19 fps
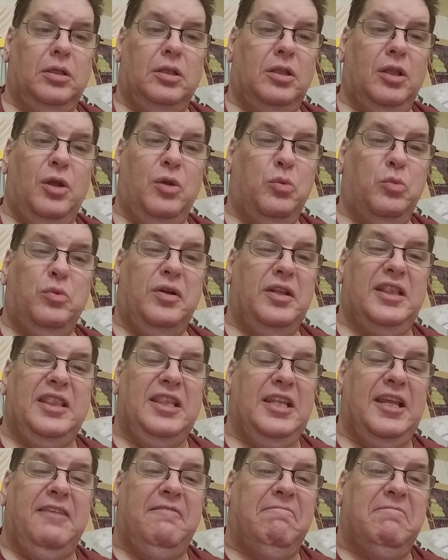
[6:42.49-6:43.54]
They
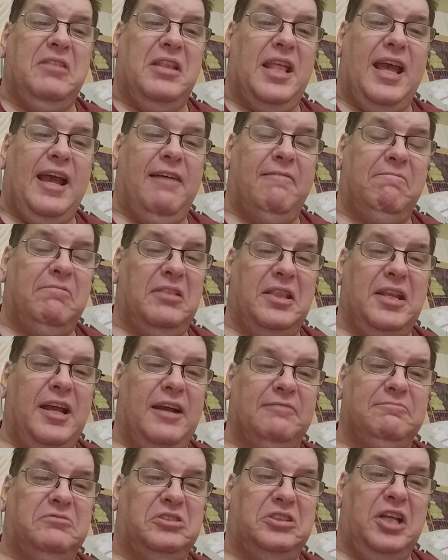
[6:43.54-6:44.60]
wouldn't even have
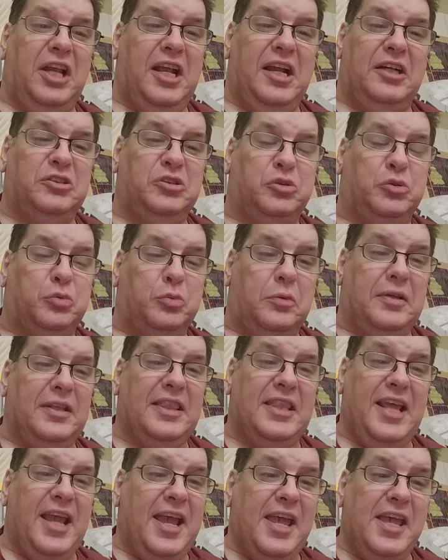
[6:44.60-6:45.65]
enough jails,
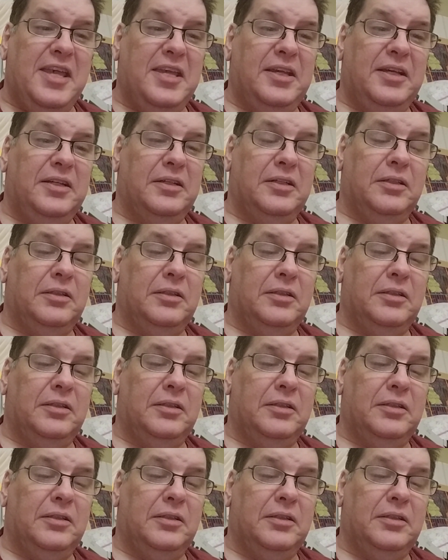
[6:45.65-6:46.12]
would they?